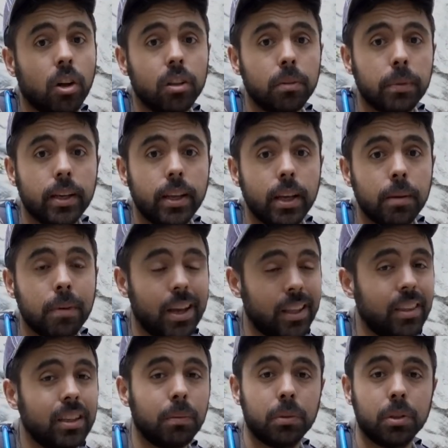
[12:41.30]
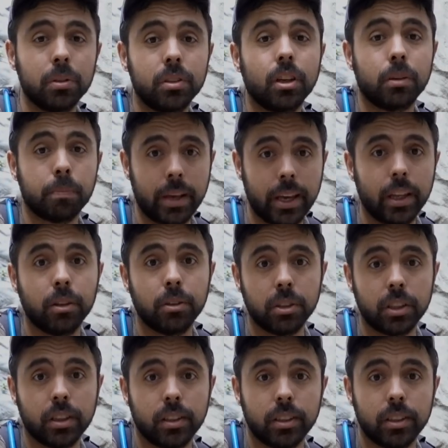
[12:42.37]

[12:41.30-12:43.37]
calling my name. I think I'm going to go dunk my head underneath